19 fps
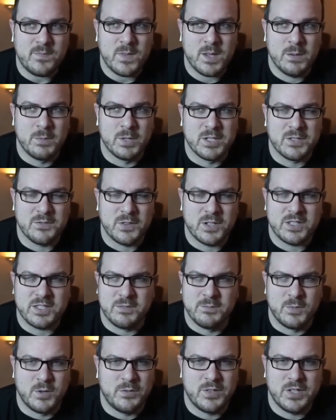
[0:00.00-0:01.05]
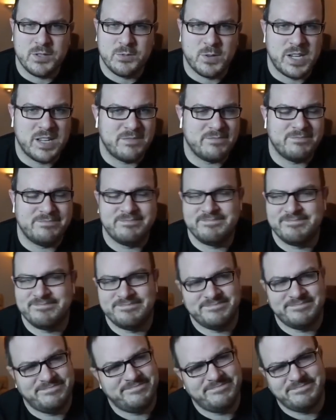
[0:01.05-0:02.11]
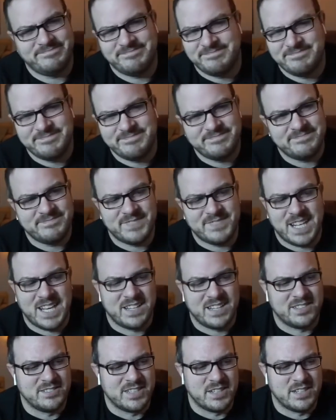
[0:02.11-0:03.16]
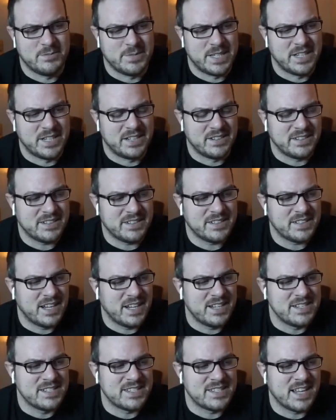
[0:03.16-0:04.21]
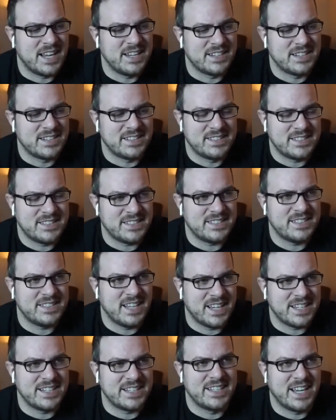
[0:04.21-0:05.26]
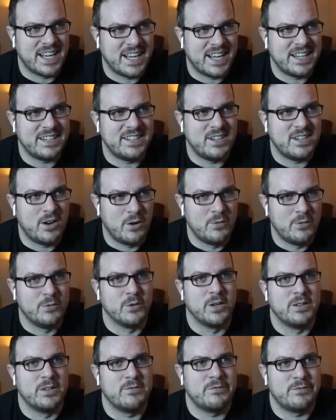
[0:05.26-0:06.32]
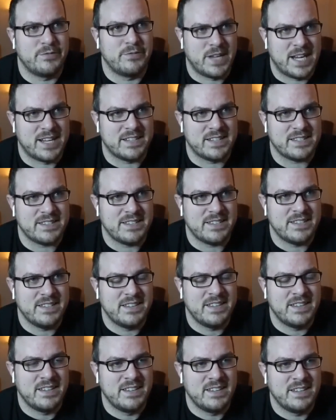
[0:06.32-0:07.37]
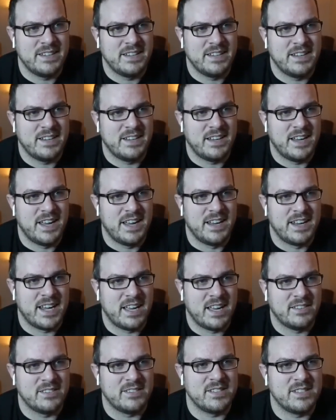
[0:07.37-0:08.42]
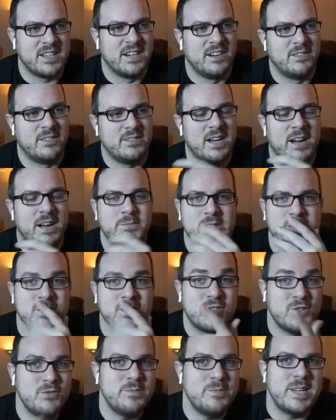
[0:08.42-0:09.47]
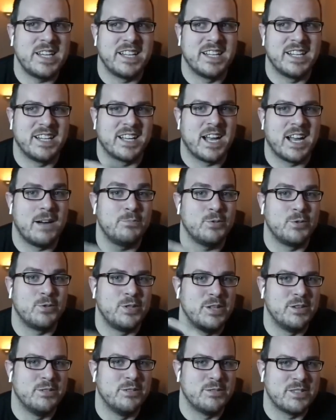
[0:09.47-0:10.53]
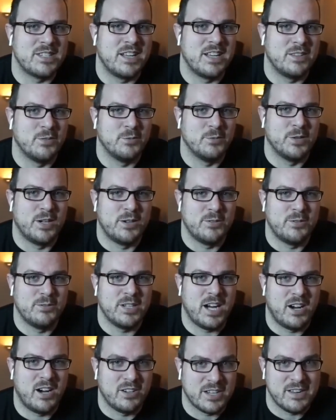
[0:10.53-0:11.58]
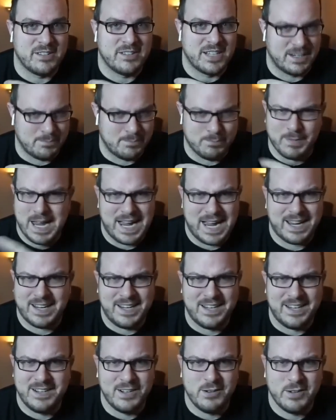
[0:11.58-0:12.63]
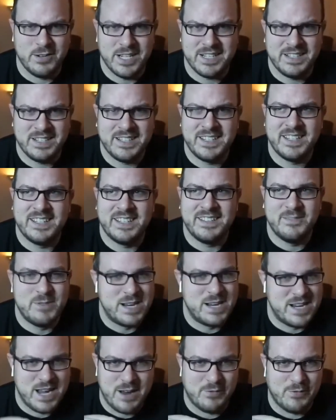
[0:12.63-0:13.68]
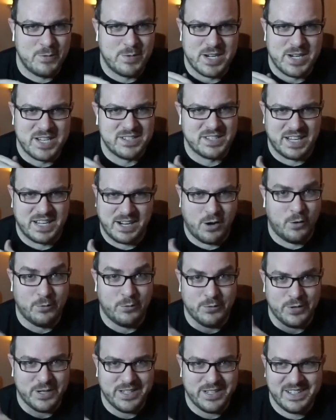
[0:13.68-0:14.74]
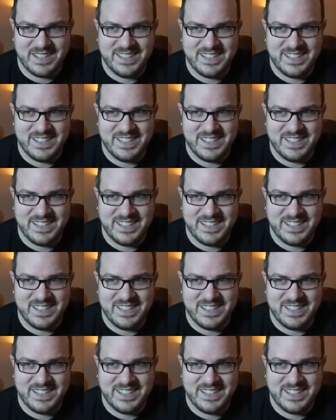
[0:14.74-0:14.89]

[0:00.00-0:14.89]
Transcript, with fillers: but as far as the movies went, I don't know, man. I just I I got over it fast and now you know i'm assuming in a couple years down the road i'll get like back into it when everybody's like over it